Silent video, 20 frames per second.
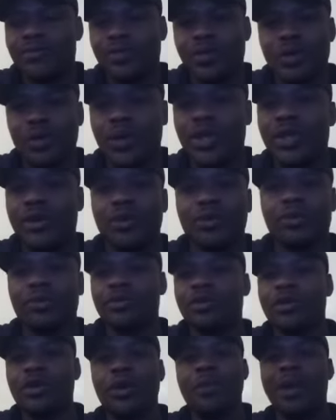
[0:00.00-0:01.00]
Whether
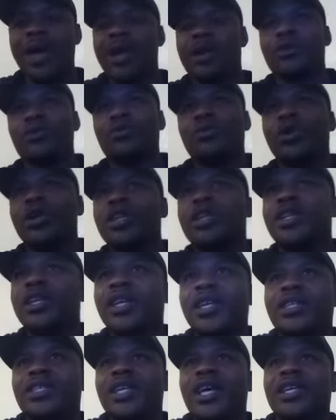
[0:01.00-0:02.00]
no matter what it
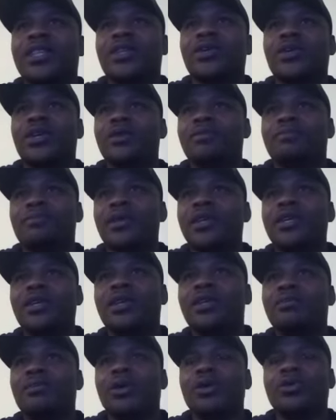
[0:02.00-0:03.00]
is, like they'll get beat
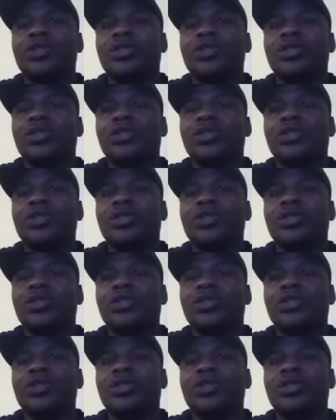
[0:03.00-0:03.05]
in most